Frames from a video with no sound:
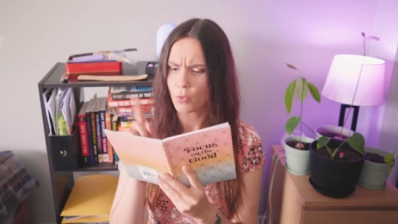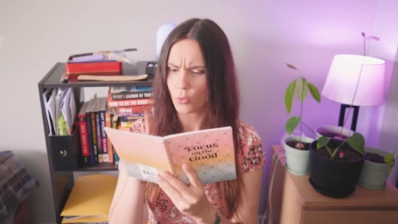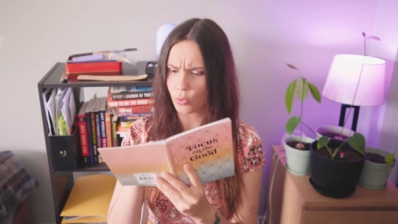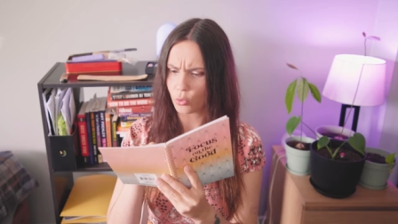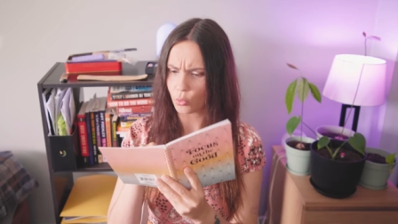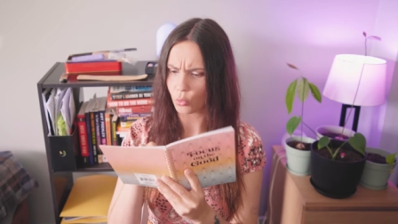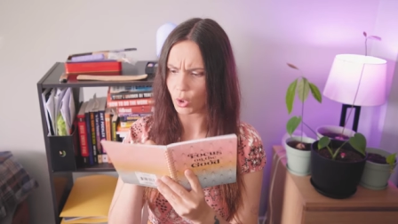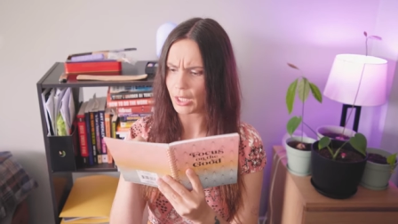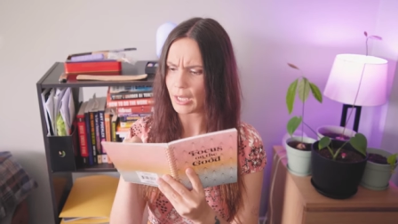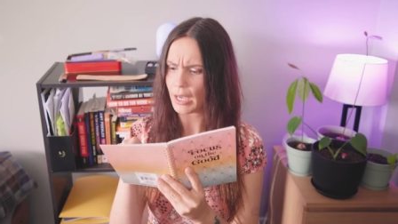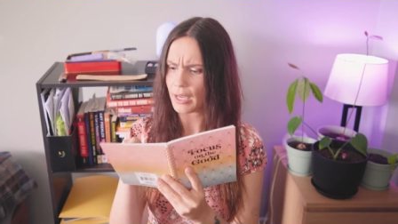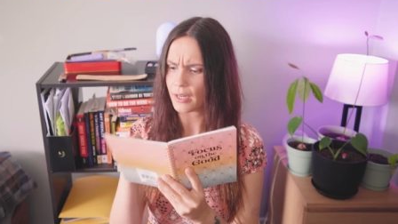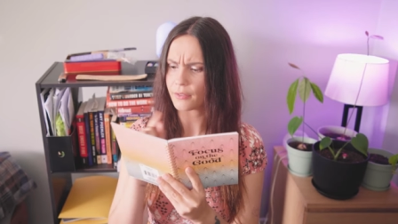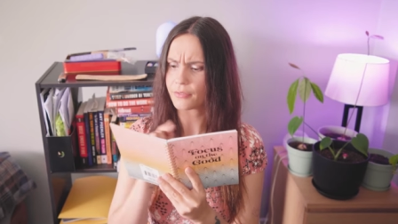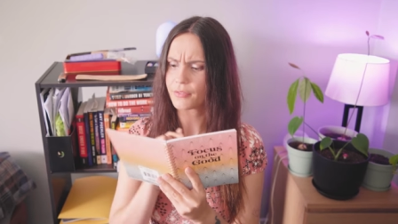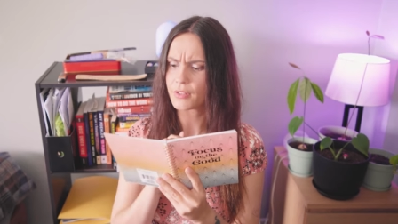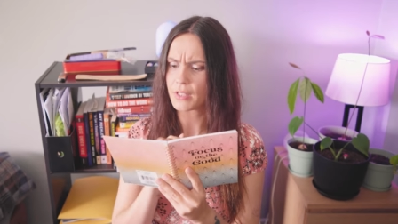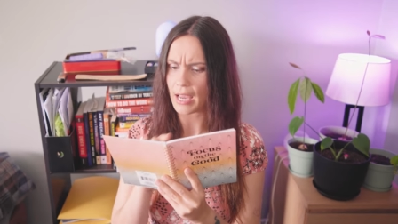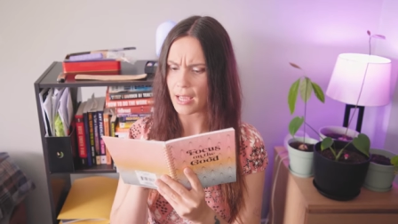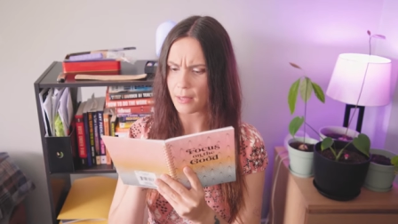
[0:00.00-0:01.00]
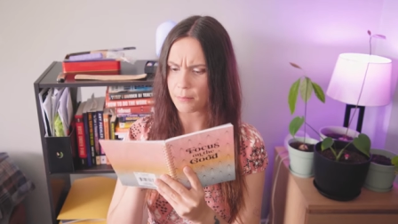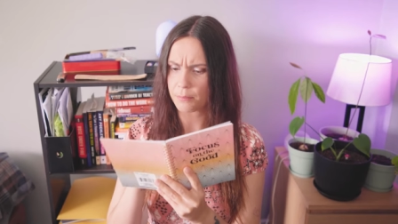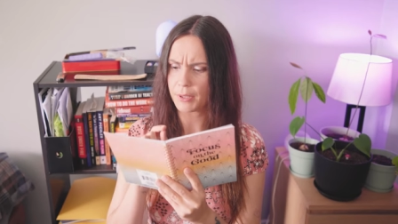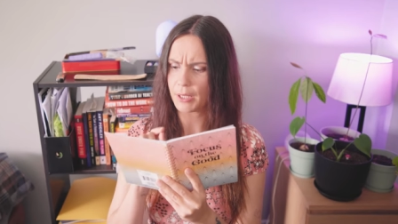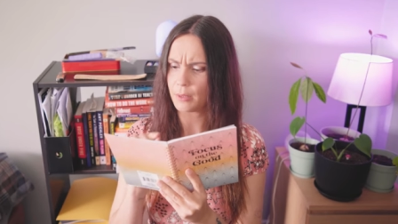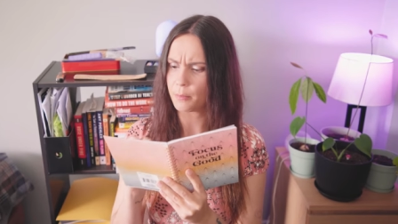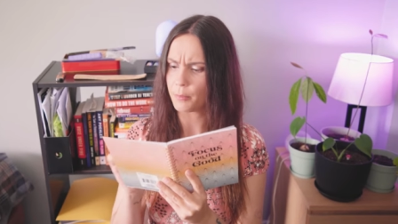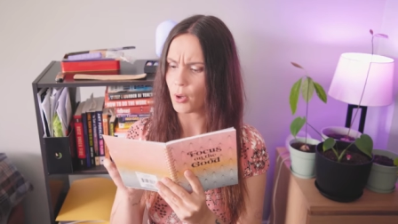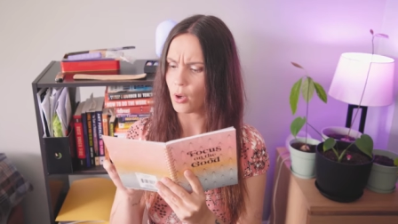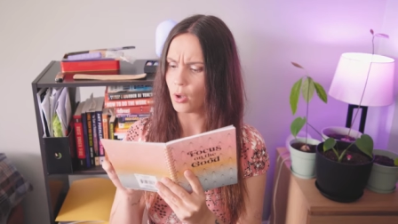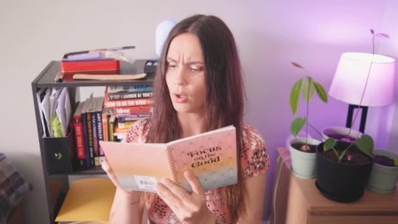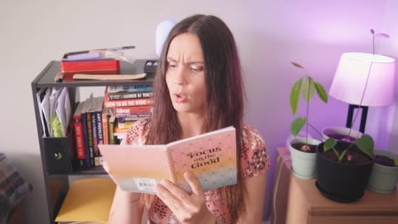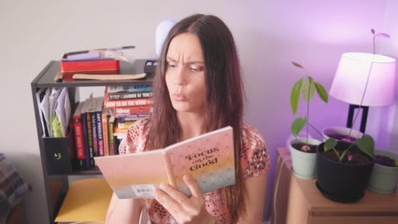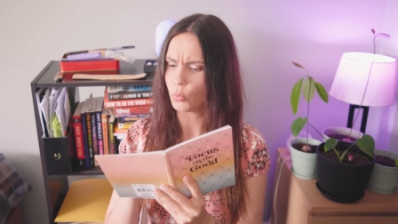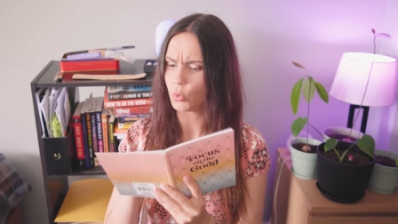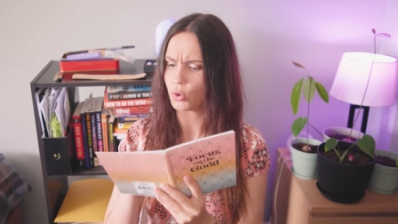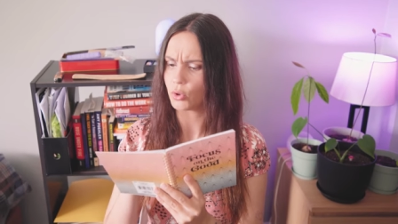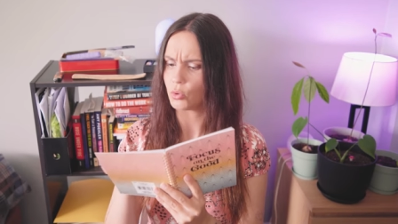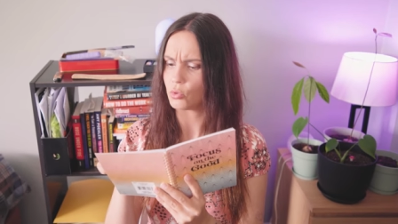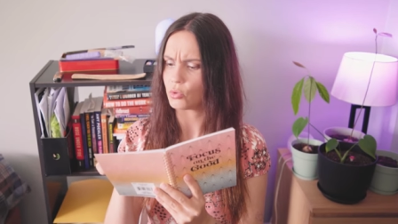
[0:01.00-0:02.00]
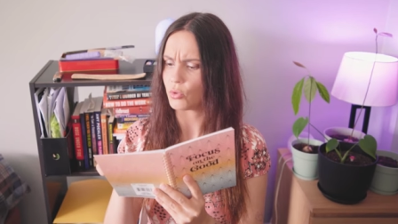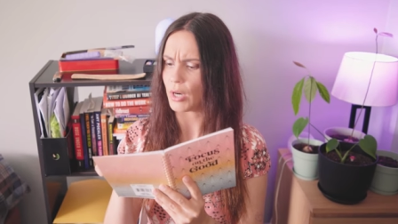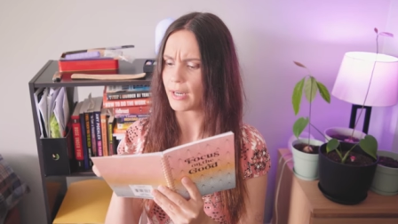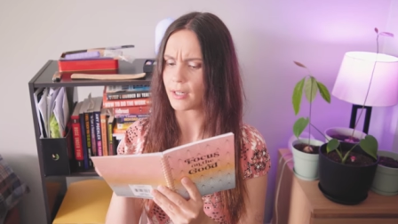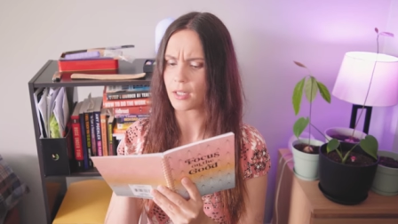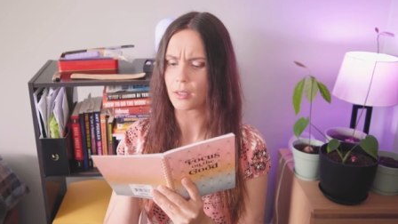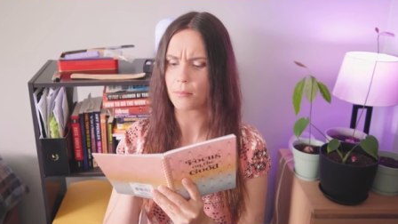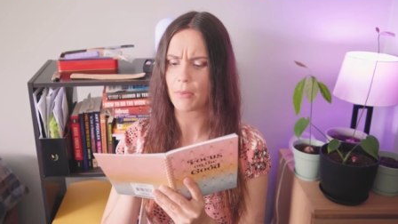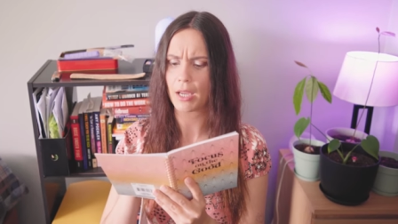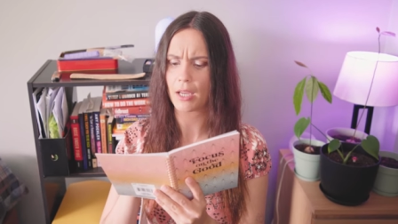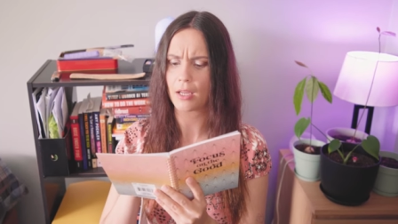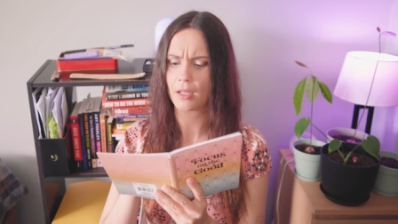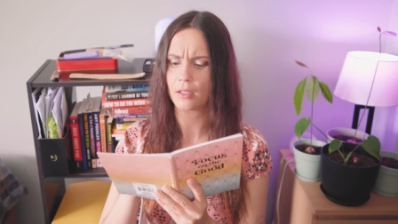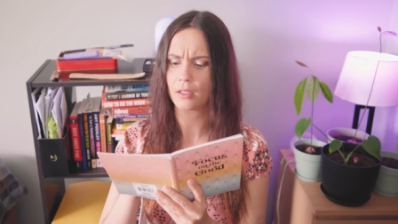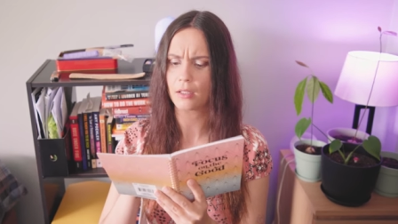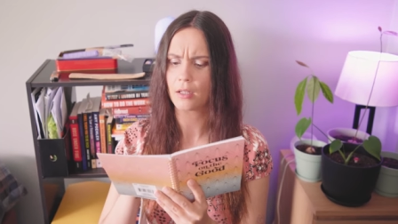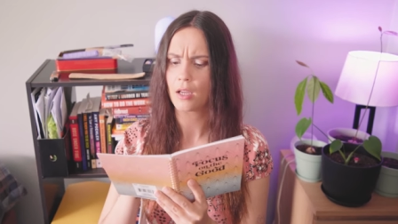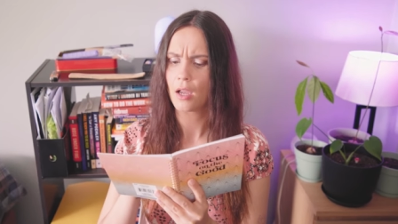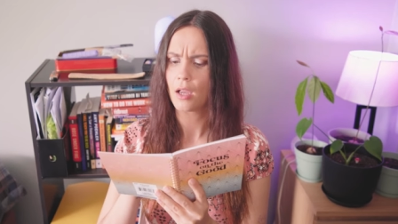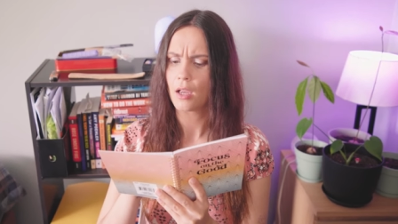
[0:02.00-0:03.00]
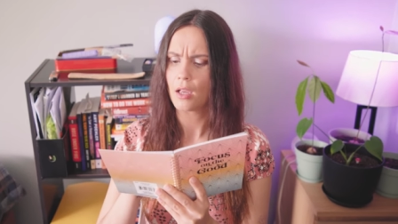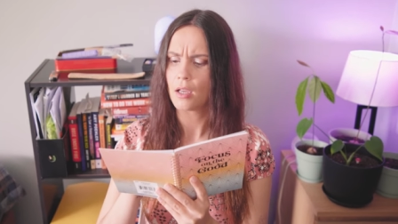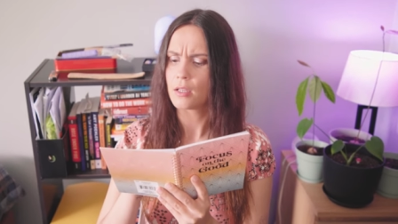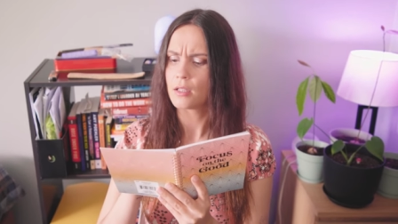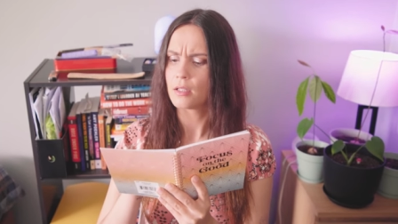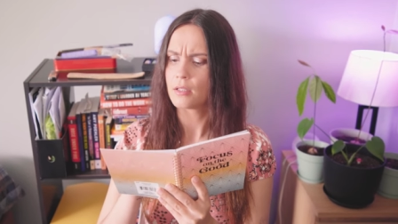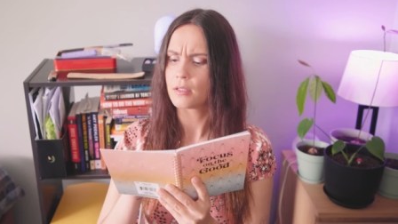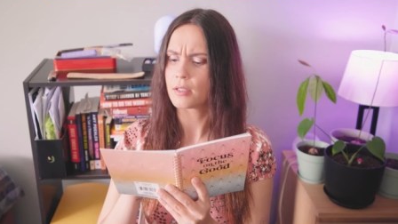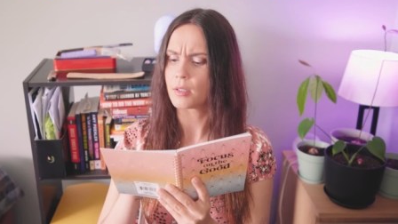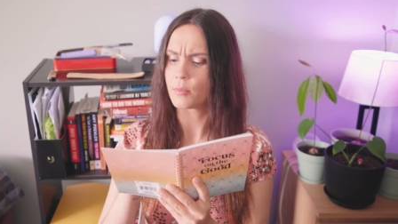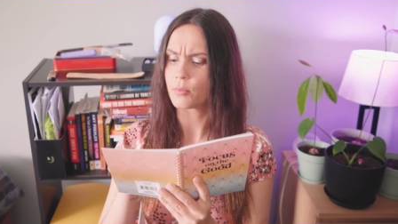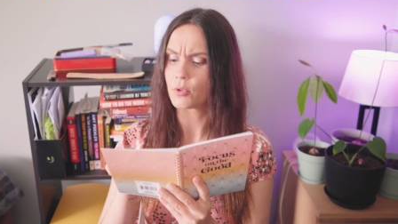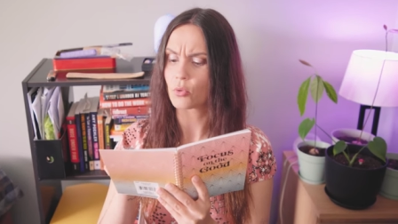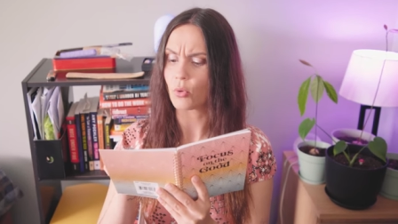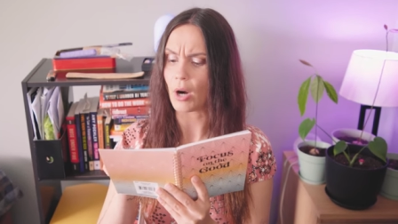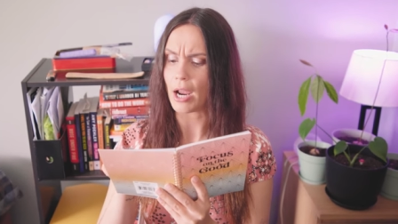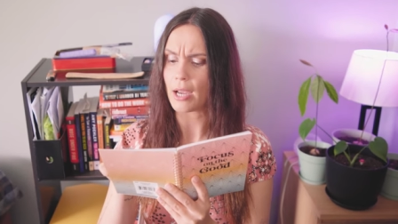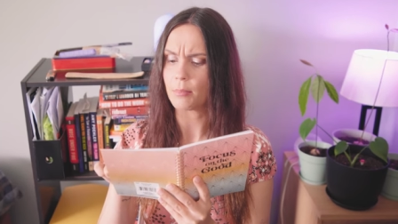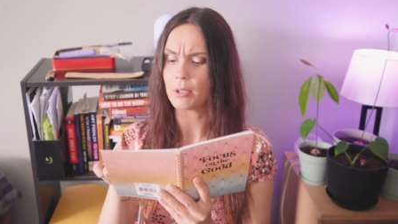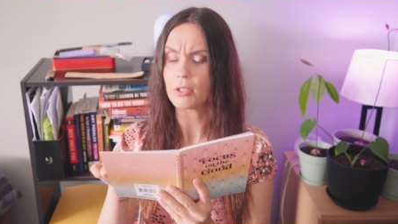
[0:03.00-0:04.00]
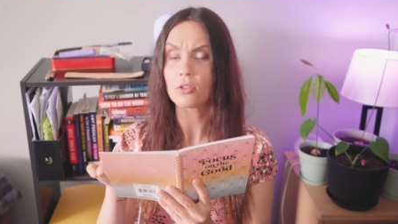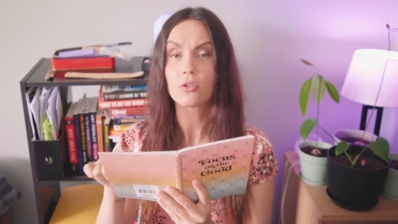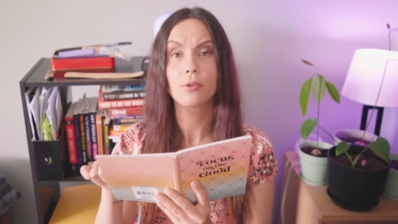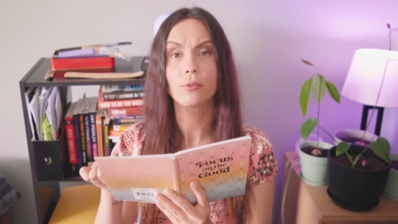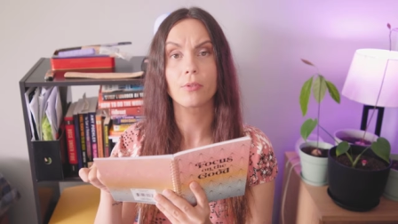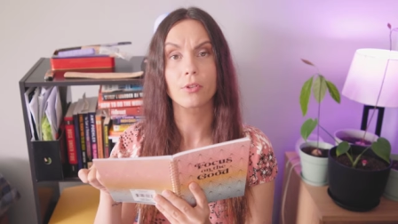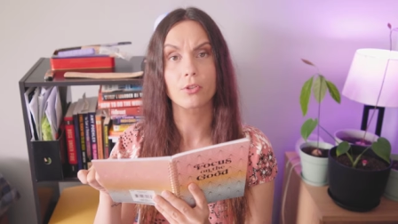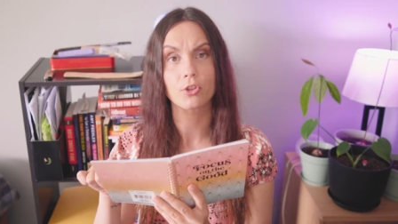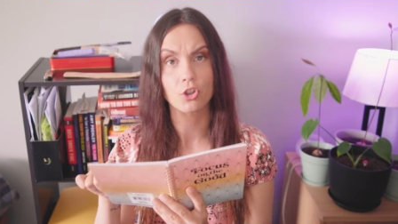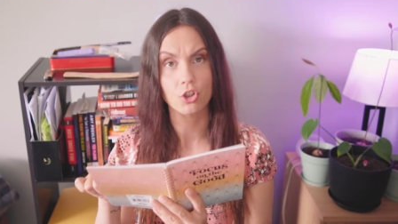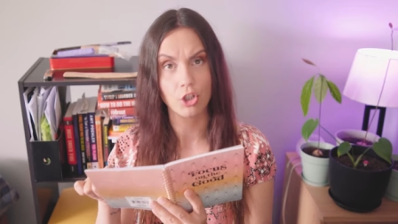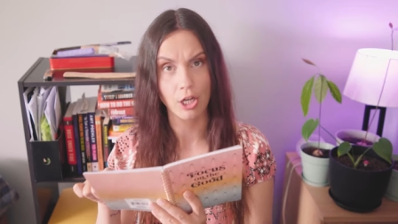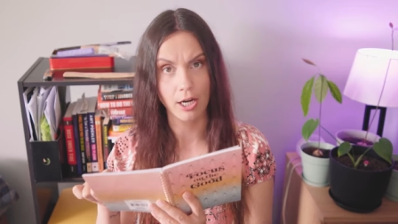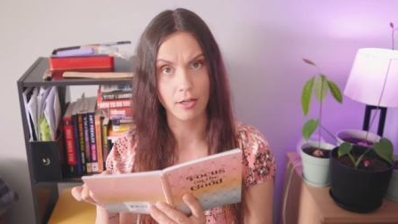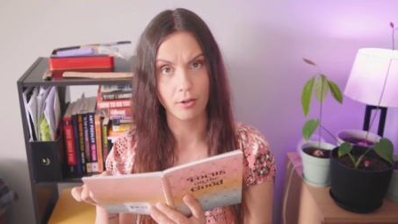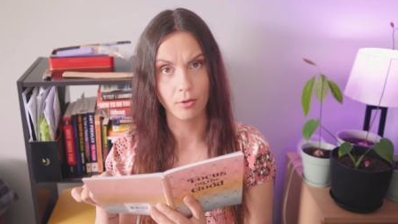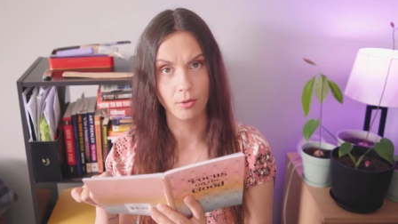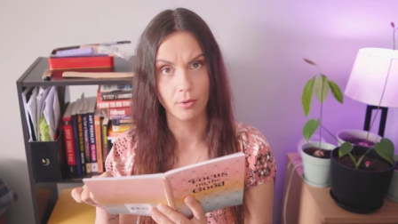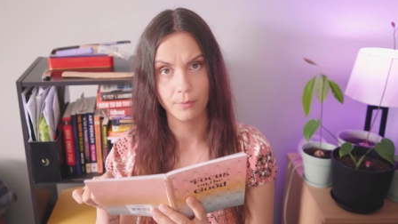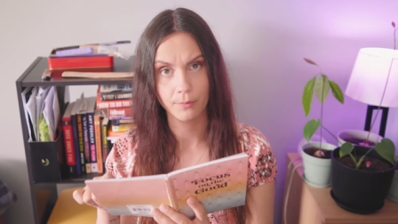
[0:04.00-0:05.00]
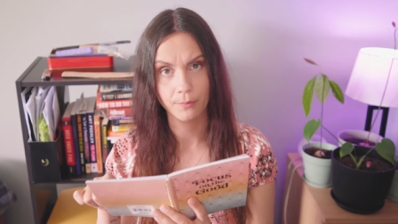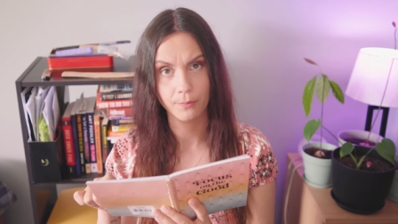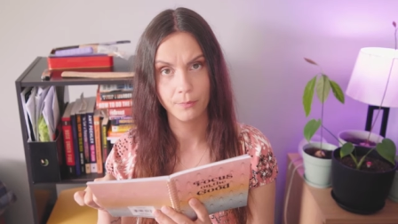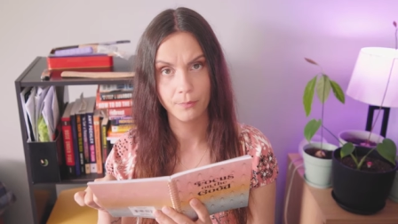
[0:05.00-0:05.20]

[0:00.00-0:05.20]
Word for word: three out of ten people would recommend subscribing to this channel.